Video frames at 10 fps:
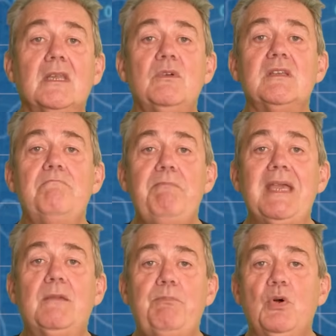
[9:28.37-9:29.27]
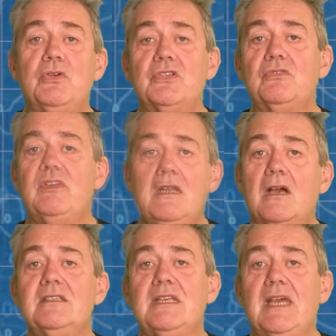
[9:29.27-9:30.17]
There was a big push through the
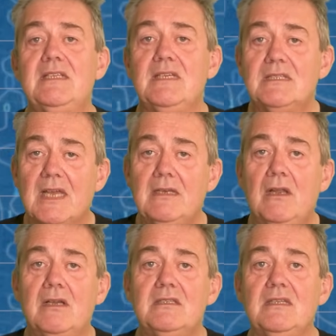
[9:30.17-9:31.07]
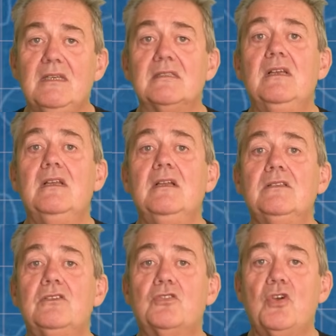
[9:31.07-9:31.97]
1980s and 90s
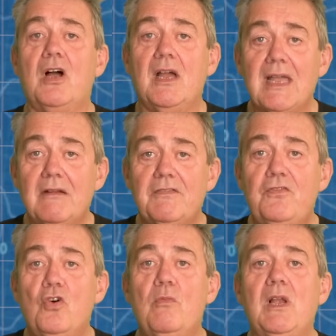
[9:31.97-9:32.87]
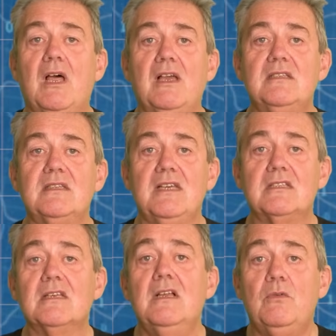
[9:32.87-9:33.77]
to try and formalize
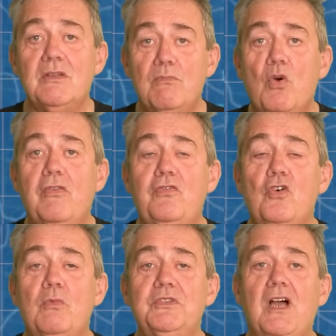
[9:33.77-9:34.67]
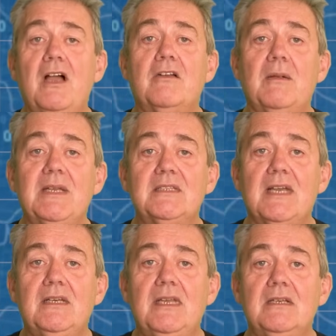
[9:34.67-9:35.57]
this with more formal diagramming
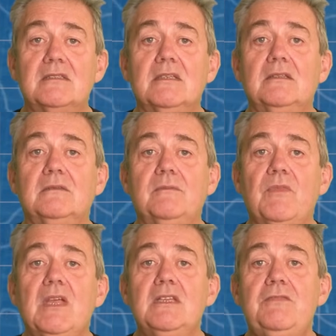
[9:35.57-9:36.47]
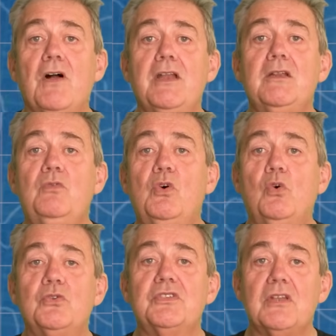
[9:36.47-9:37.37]
techniques, defining
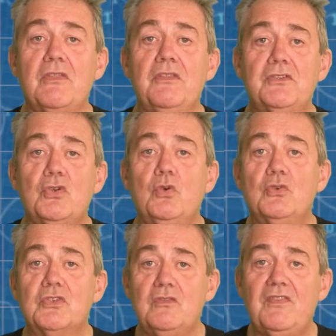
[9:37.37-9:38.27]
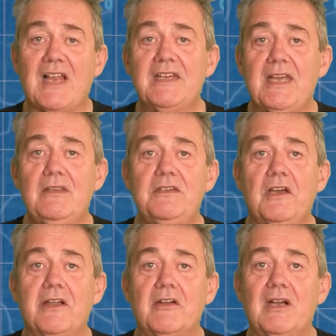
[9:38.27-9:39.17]
rules so that the tools could validate the
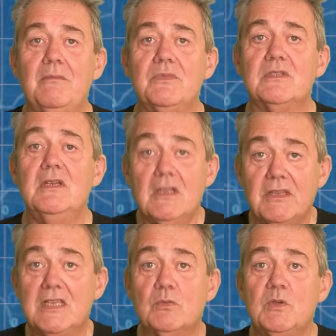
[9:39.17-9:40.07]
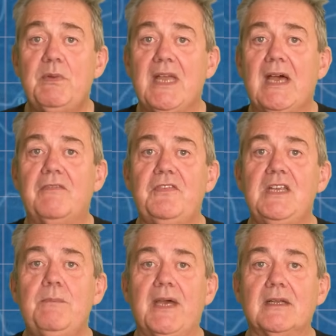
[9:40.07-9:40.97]
diagrams. This would be our
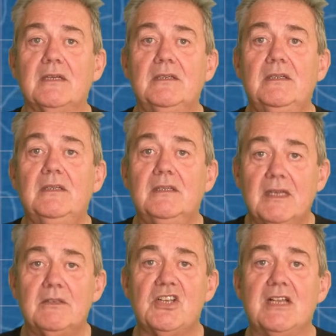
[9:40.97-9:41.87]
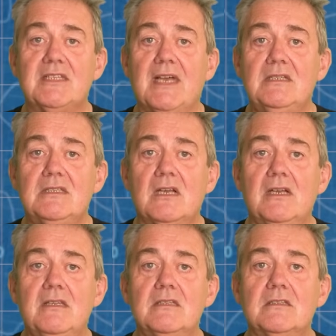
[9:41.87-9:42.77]
feedback that checked our
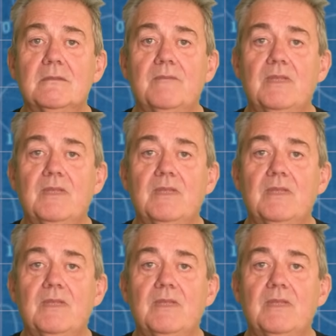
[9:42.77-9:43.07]
designs.